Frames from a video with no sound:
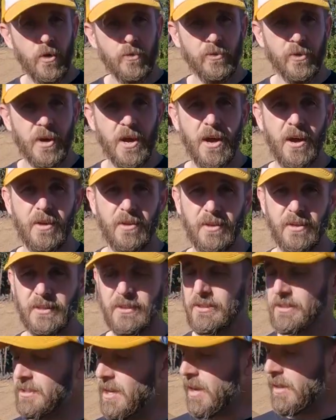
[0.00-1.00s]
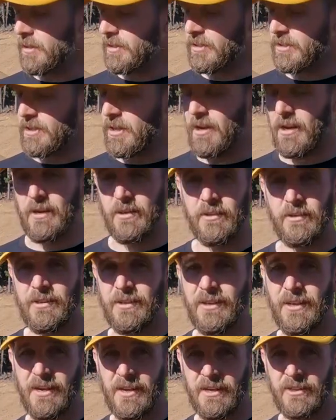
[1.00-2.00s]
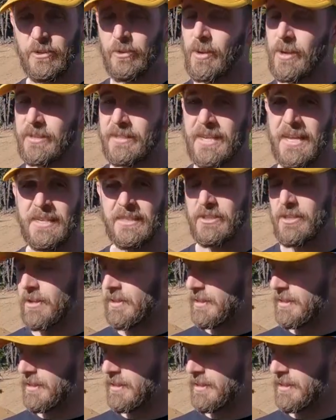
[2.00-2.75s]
Overall, a solid start to our test